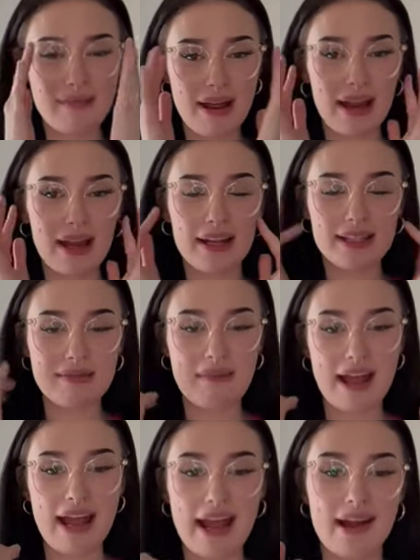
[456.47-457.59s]
to my to
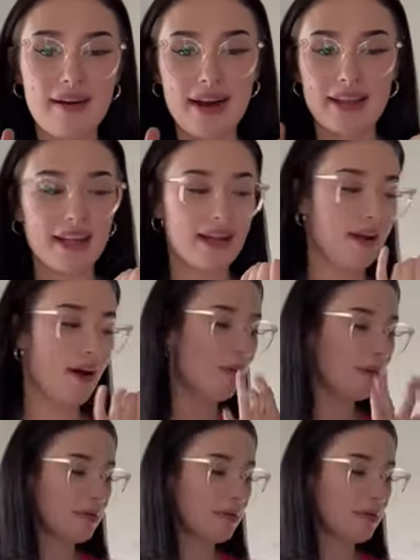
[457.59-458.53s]
my hair and then